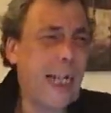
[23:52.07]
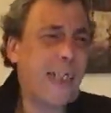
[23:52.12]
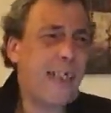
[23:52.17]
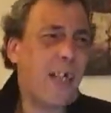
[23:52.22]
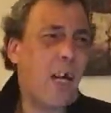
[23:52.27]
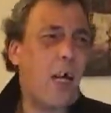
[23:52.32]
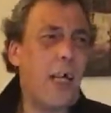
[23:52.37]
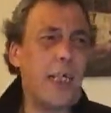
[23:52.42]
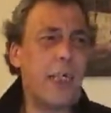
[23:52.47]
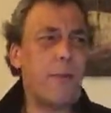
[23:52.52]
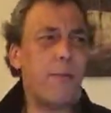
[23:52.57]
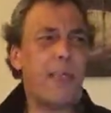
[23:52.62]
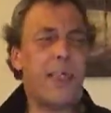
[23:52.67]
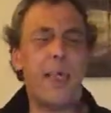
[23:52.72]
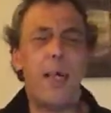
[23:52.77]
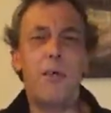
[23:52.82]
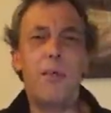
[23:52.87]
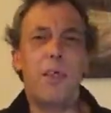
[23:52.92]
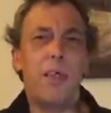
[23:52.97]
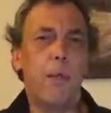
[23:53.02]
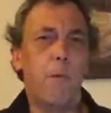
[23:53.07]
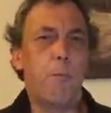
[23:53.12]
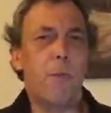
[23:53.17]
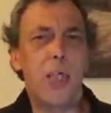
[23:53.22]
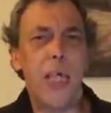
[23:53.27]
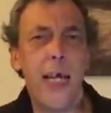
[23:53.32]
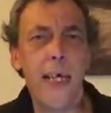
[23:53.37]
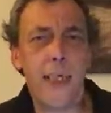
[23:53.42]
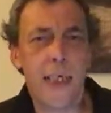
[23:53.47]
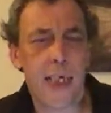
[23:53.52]
kind of so
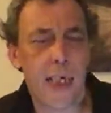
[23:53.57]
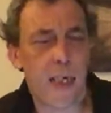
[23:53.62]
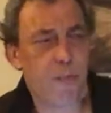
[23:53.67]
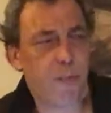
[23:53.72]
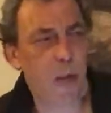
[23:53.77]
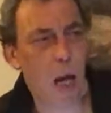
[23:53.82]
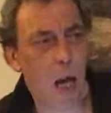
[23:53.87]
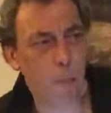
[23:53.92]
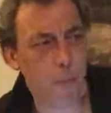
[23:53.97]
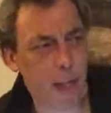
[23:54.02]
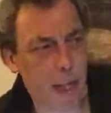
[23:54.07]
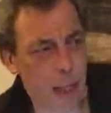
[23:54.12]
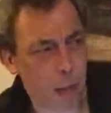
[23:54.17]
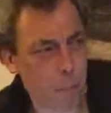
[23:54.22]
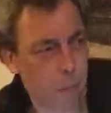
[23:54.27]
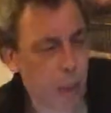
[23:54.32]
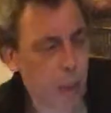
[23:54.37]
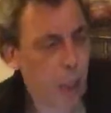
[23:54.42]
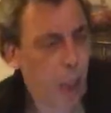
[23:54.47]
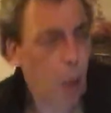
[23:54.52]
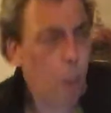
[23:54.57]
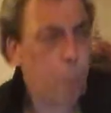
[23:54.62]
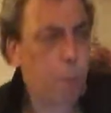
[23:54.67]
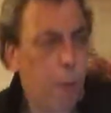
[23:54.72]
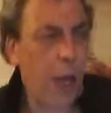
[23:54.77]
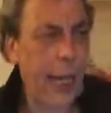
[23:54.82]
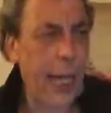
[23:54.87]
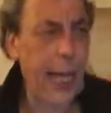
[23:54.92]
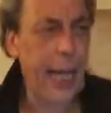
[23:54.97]
subjective. I mean, by